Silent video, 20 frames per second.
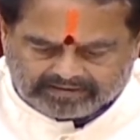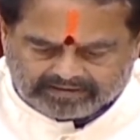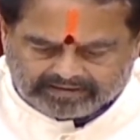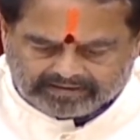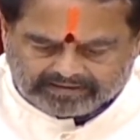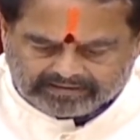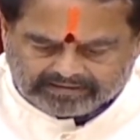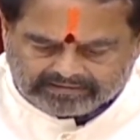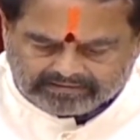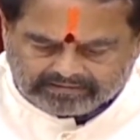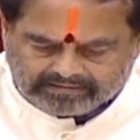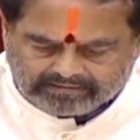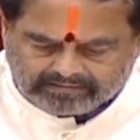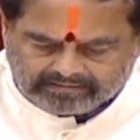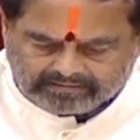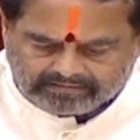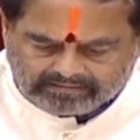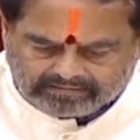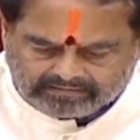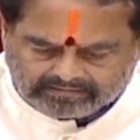in
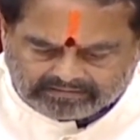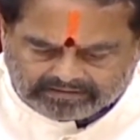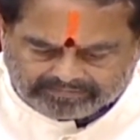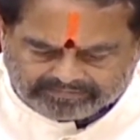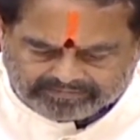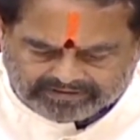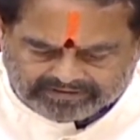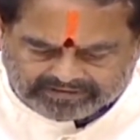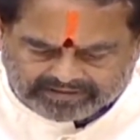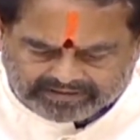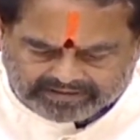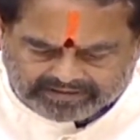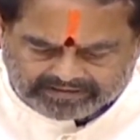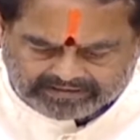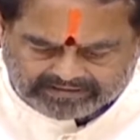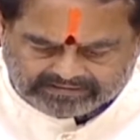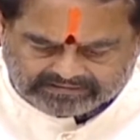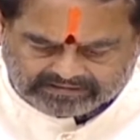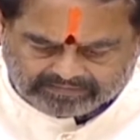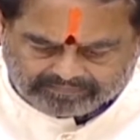chapter 3,
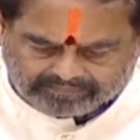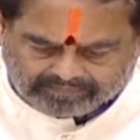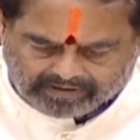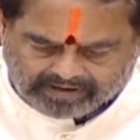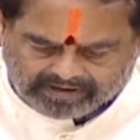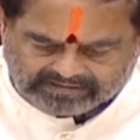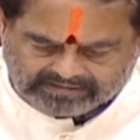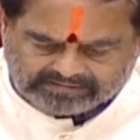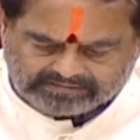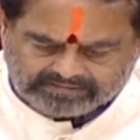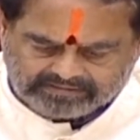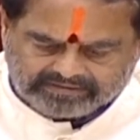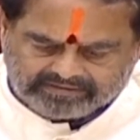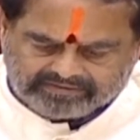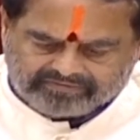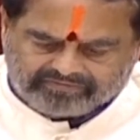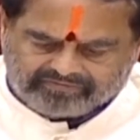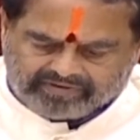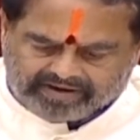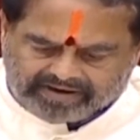in subclause
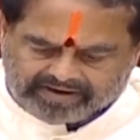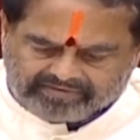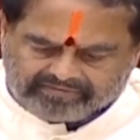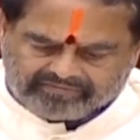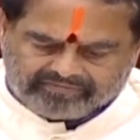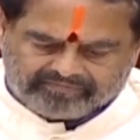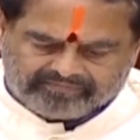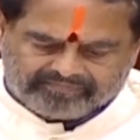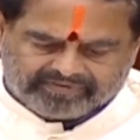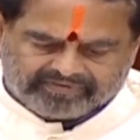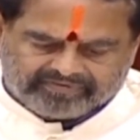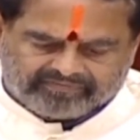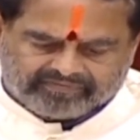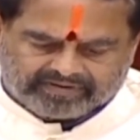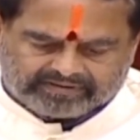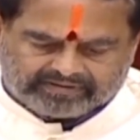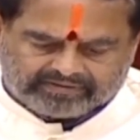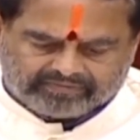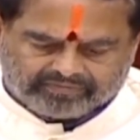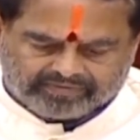5,
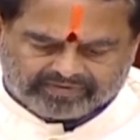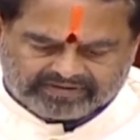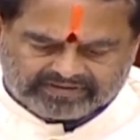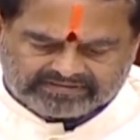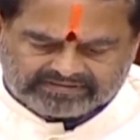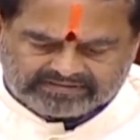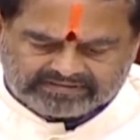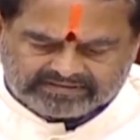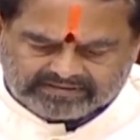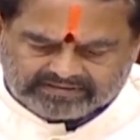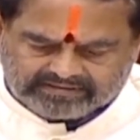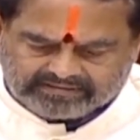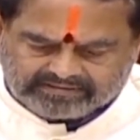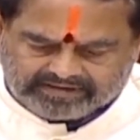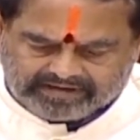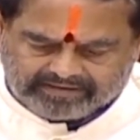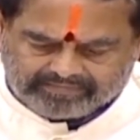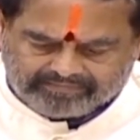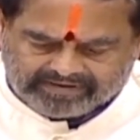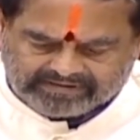for the words
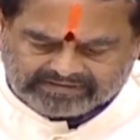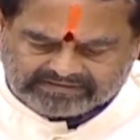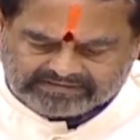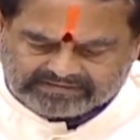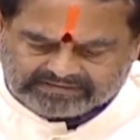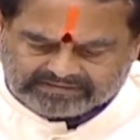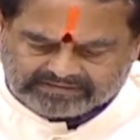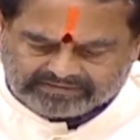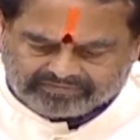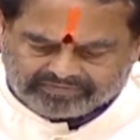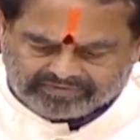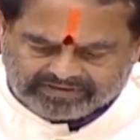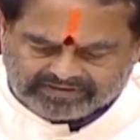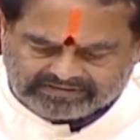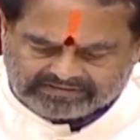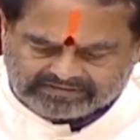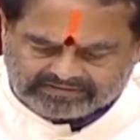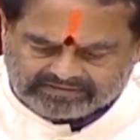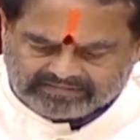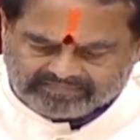3 months, the
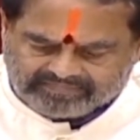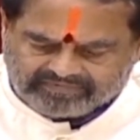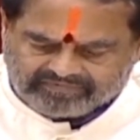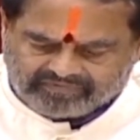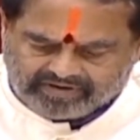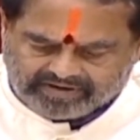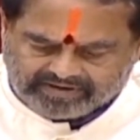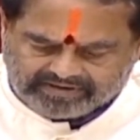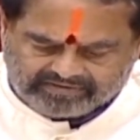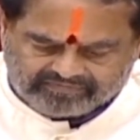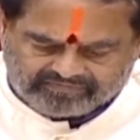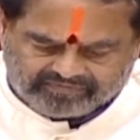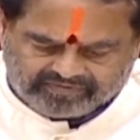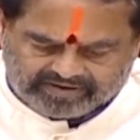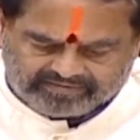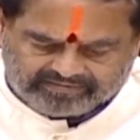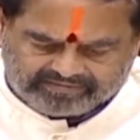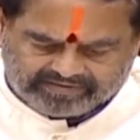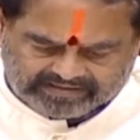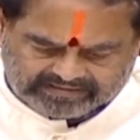words
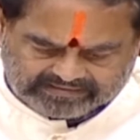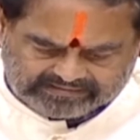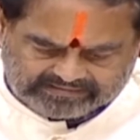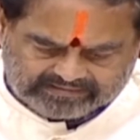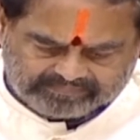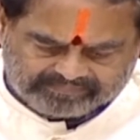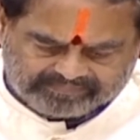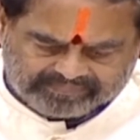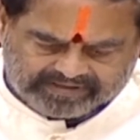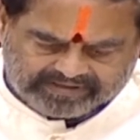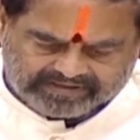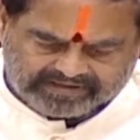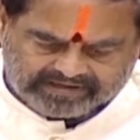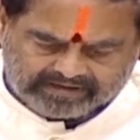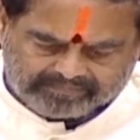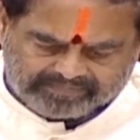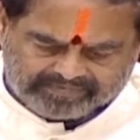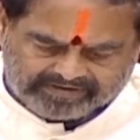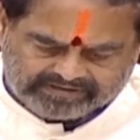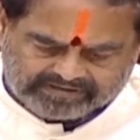45 days
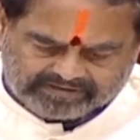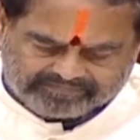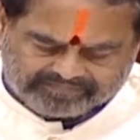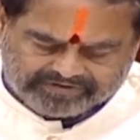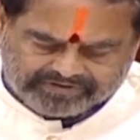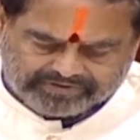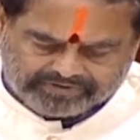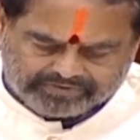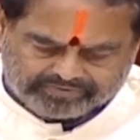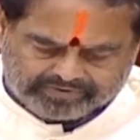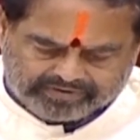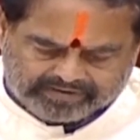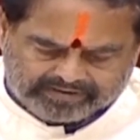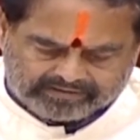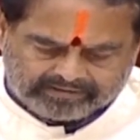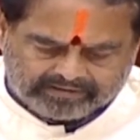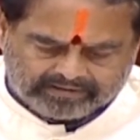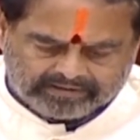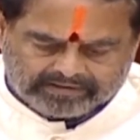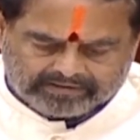shall be
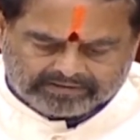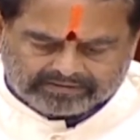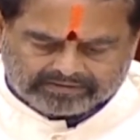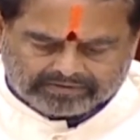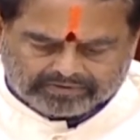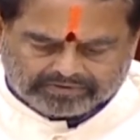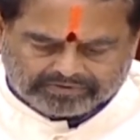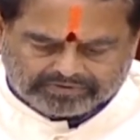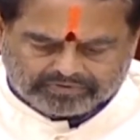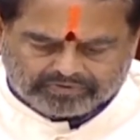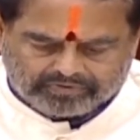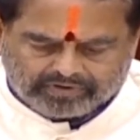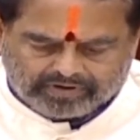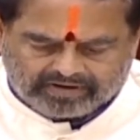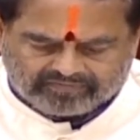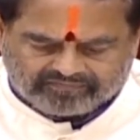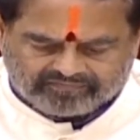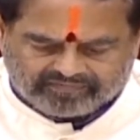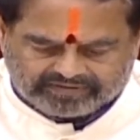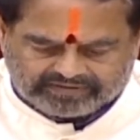substituted. Those who
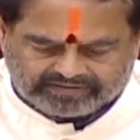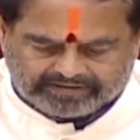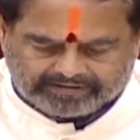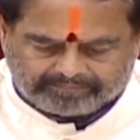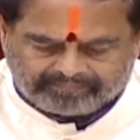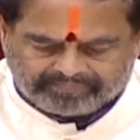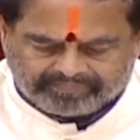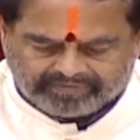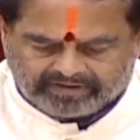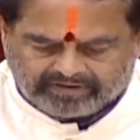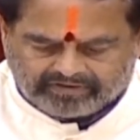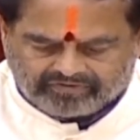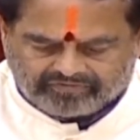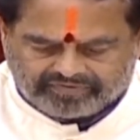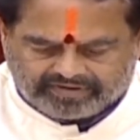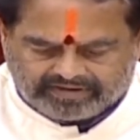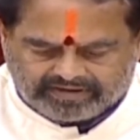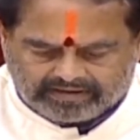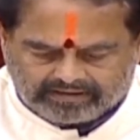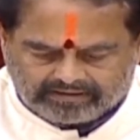are for the
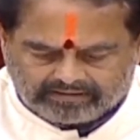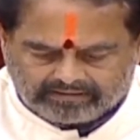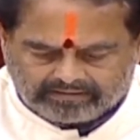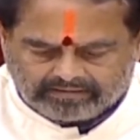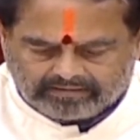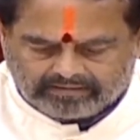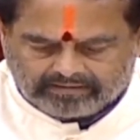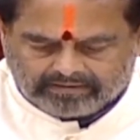official